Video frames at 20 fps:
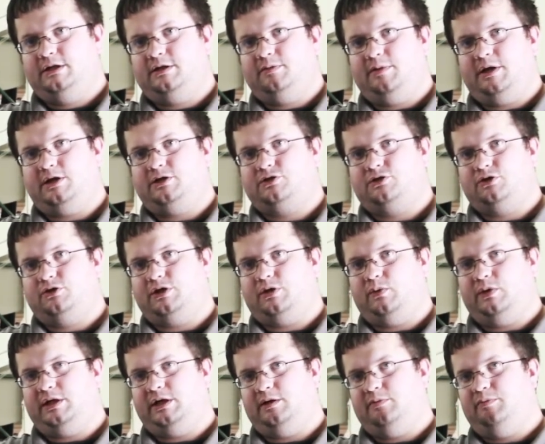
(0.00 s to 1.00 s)
to make sure that
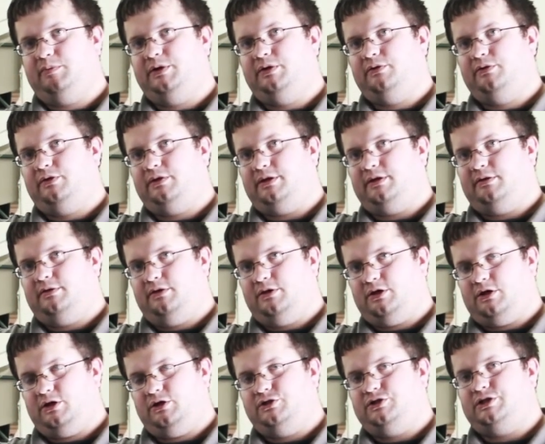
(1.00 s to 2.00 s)
we can build
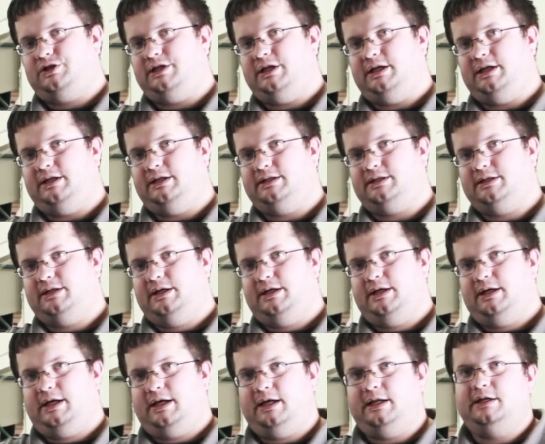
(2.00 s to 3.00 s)
large things
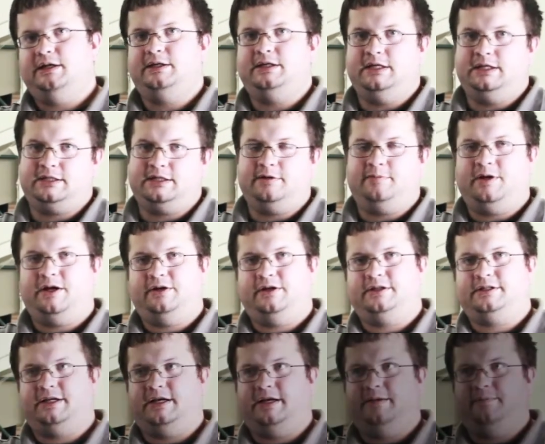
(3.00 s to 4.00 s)
in a decent amount
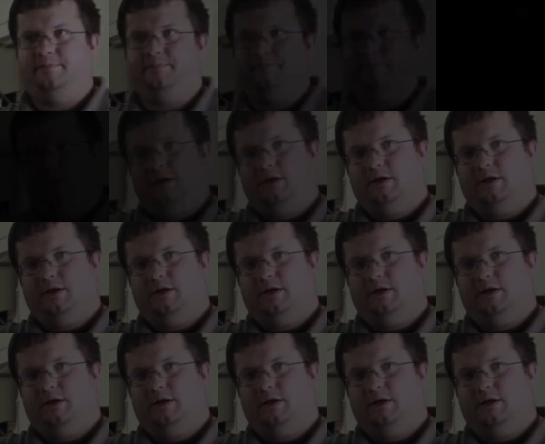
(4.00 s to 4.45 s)
of time.